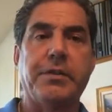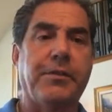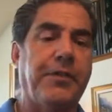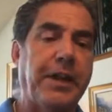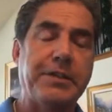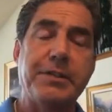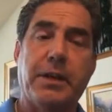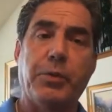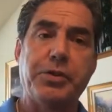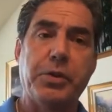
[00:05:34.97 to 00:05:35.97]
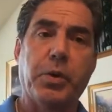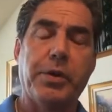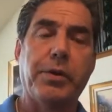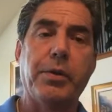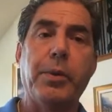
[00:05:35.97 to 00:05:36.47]
And if that's not what you
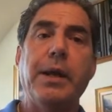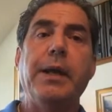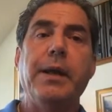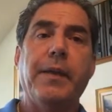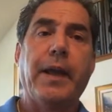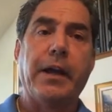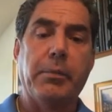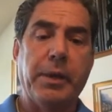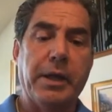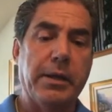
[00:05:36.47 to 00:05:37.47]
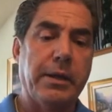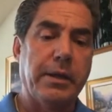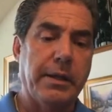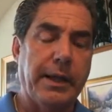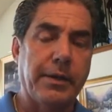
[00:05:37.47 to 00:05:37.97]
want to do, that could be a
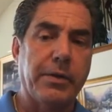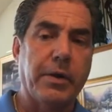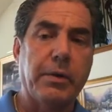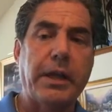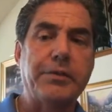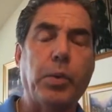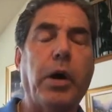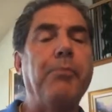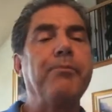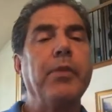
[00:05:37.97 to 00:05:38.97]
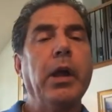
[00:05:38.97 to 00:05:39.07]
downturn as well.